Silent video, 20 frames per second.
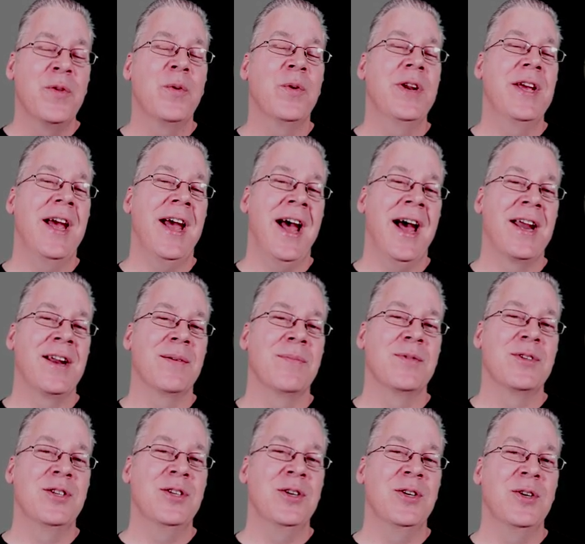when you add
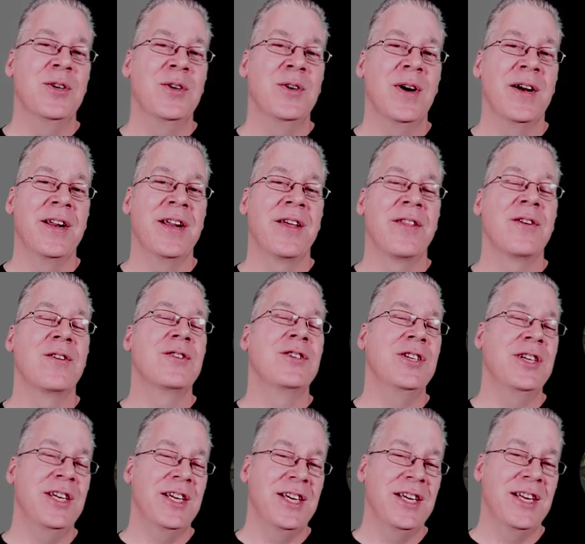them to another
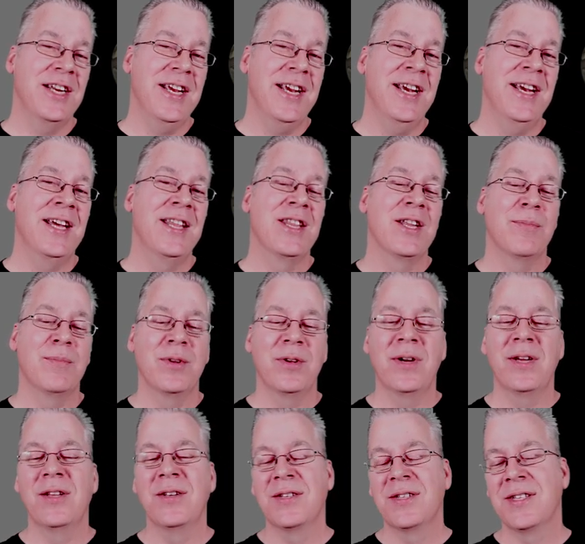gene in the
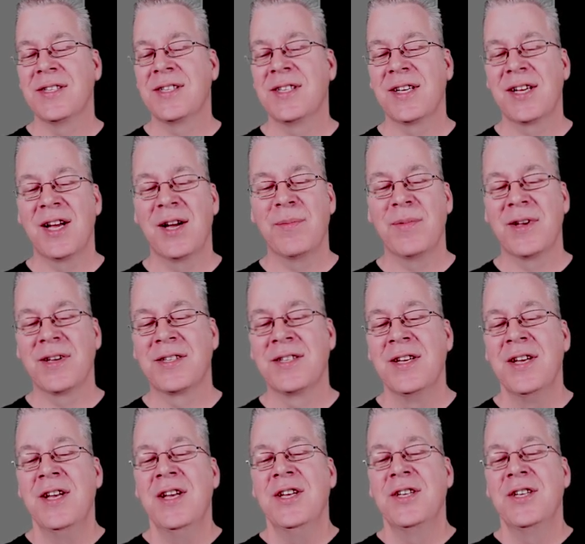blue-eyed leucistic complex.